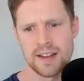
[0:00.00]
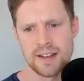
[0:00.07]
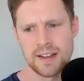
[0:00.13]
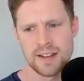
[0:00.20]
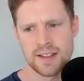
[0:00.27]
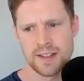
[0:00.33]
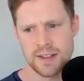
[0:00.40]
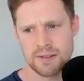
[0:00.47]

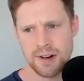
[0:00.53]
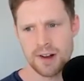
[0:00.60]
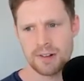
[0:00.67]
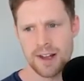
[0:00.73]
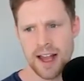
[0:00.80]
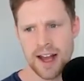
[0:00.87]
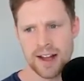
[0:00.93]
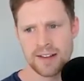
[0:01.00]
scroll
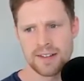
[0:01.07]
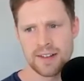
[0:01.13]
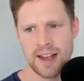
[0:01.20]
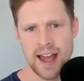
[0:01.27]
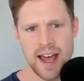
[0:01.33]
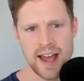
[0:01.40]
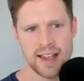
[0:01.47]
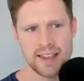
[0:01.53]
down,
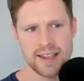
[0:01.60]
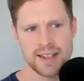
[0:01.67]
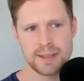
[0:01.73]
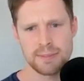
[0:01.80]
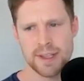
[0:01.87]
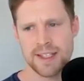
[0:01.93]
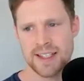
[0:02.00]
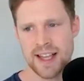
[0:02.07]
and this
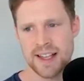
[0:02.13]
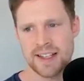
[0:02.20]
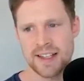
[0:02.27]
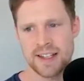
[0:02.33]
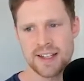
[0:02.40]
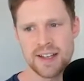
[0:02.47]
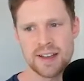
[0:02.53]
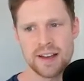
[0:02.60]

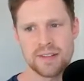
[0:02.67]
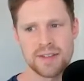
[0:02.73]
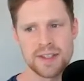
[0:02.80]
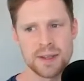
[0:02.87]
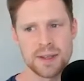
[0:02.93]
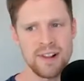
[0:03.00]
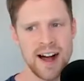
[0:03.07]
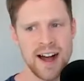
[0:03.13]
percentage of
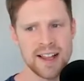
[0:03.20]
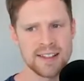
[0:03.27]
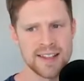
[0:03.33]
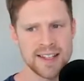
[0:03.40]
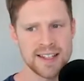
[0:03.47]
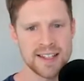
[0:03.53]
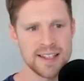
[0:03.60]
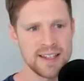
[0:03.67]
supply
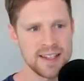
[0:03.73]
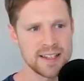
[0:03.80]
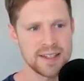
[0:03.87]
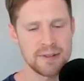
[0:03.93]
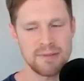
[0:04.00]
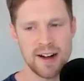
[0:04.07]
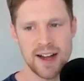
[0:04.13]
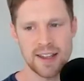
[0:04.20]
listed is
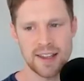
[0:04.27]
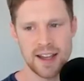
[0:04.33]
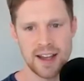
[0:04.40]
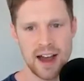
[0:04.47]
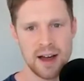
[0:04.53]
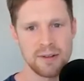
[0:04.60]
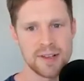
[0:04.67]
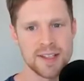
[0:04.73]
the one that
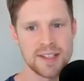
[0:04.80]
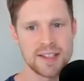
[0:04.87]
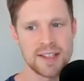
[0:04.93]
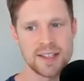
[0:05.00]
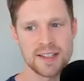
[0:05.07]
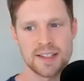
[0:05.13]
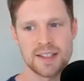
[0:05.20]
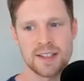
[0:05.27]
I was
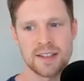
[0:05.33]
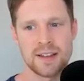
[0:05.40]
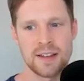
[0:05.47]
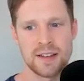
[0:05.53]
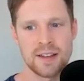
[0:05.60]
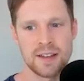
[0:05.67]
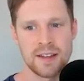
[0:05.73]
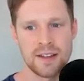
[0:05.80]
just
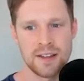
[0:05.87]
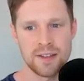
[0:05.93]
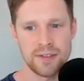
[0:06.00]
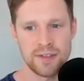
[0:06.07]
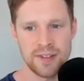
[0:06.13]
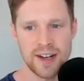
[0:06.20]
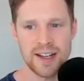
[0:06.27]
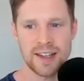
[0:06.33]

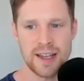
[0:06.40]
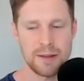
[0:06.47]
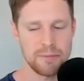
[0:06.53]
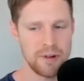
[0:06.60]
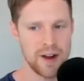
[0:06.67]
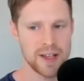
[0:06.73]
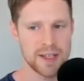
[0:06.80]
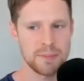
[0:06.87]
really
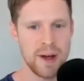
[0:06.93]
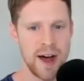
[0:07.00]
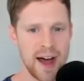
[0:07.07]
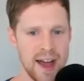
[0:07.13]
impressed by.